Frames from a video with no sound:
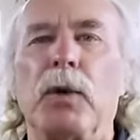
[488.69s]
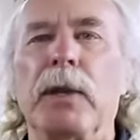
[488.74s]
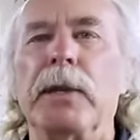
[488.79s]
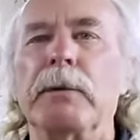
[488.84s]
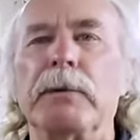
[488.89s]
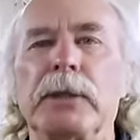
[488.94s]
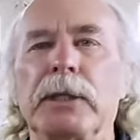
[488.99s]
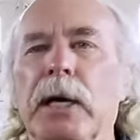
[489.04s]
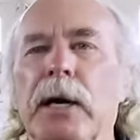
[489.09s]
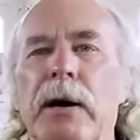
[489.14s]
with
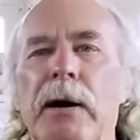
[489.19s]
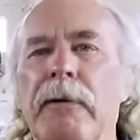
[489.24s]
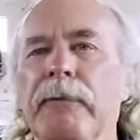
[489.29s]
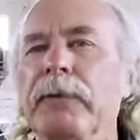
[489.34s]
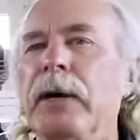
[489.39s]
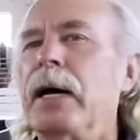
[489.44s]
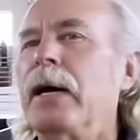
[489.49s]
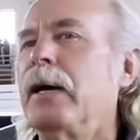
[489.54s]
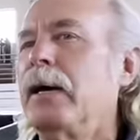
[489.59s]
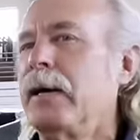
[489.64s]

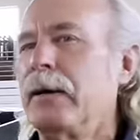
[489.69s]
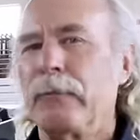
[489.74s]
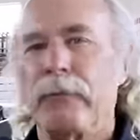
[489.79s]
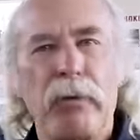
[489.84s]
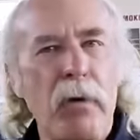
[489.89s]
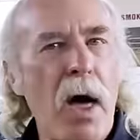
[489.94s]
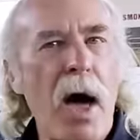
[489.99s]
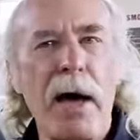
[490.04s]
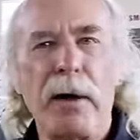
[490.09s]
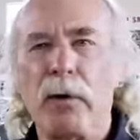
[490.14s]
himself,
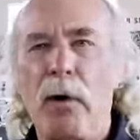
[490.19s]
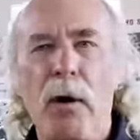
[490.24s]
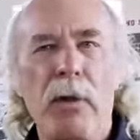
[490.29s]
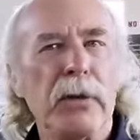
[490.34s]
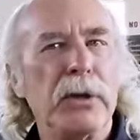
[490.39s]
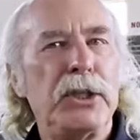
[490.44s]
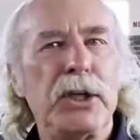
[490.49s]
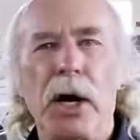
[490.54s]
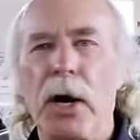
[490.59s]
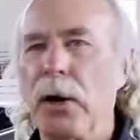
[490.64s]
flying all
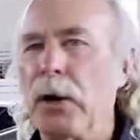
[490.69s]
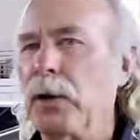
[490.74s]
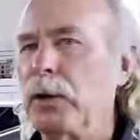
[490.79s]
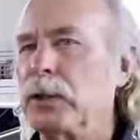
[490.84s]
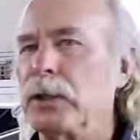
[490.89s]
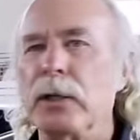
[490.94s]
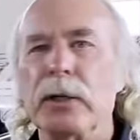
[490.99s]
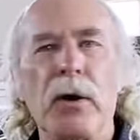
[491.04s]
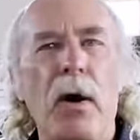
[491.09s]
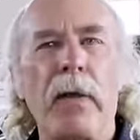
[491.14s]
the
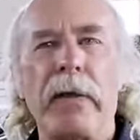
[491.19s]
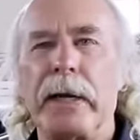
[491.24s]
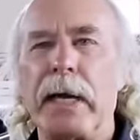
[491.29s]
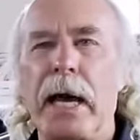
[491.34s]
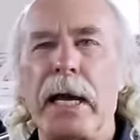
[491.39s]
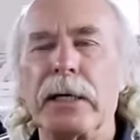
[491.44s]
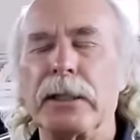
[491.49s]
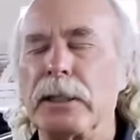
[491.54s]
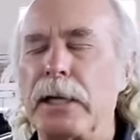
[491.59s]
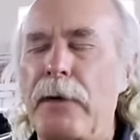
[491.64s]
shows and all that
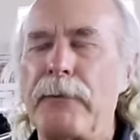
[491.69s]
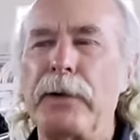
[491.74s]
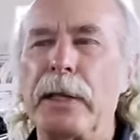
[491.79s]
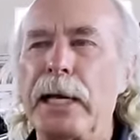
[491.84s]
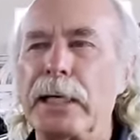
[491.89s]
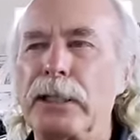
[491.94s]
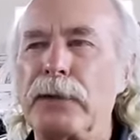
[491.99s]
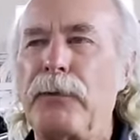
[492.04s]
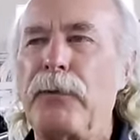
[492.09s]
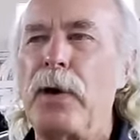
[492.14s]
kind of stuff, and
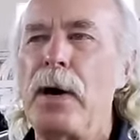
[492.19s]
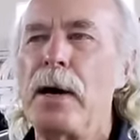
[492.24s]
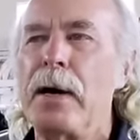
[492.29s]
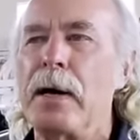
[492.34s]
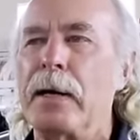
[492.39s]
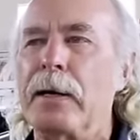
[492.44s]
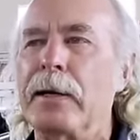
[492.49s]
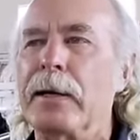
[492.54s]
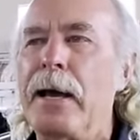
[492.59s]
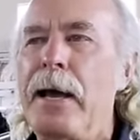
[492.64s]
that's
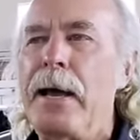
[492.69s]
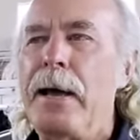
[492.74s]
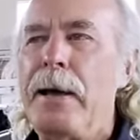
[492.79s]
fun.